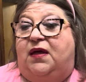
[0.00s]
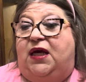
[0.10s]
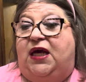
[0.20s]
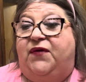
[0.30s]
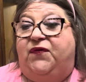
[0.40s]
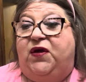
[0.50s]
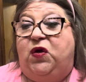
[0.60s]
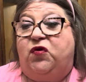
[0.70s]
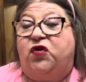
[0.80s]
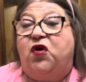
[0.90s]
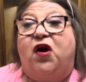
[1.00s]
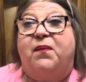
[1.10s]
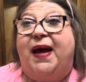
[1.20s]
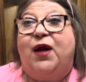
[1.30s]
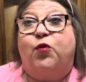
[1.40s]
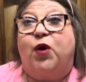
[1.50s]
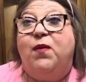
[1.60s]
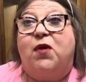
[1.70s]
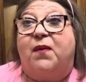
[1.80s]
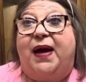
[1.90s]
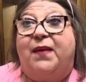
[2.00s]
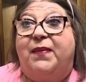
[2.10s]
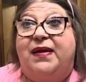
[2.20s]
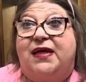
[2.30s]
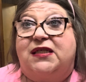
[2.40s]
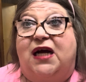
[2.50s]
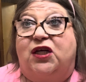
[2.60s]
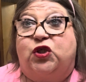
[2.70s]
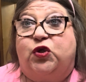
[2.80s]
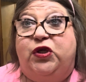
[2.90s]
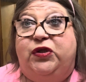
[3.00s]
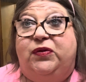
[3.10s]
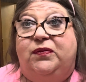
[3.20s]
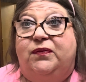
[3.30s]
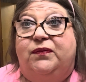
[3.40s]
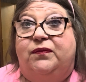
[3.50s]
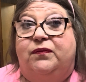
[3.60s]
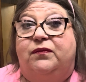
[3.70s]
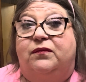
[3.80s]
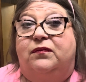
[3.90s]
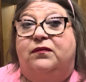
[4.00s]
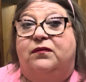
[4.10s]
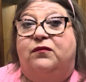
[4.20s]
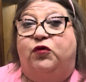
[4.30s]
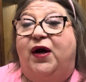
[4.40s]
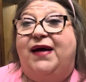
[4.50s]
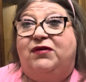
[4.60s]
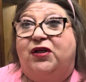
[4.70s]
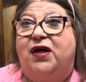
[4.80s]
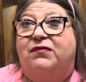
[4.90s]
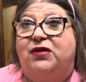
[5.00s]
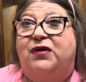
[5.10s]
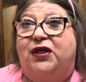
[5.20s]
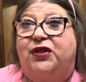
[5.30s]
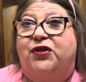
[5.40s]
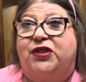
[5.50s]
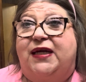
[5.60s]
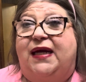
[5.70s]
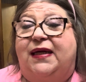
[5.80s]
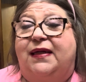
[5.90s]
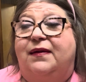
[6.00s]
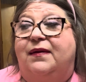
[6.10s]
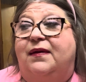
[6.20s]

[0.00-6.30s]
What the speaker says: if you start a bad rumor about me that's not true, we'll have to come to an understanding.